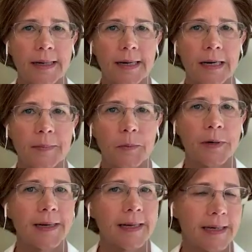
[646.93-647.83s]
And
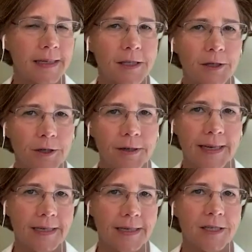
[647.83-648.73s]
we're going to get into the
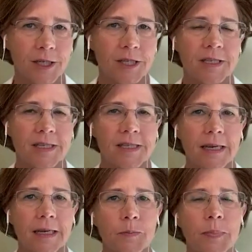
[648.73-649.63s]
hurricanes in just a
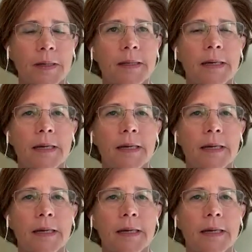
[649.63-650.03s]
second, but